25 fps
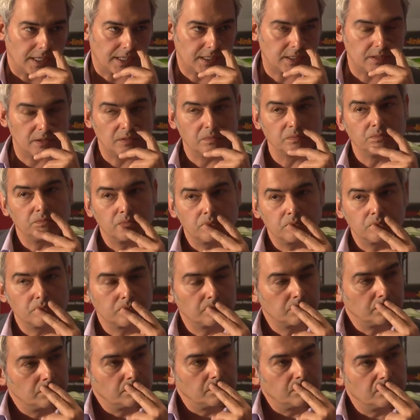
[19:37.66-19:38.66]
seeing it, and that's why
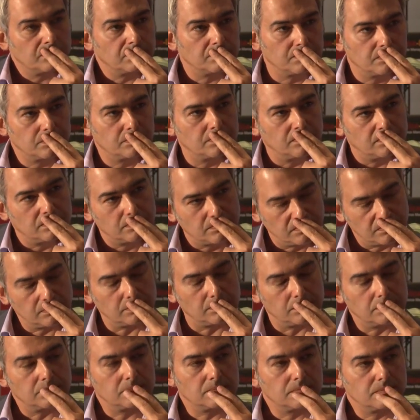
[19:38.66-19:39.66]
I'm here at the iTron event,
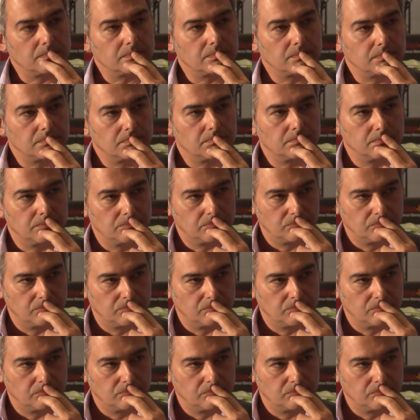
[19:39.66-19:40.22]
right? They are very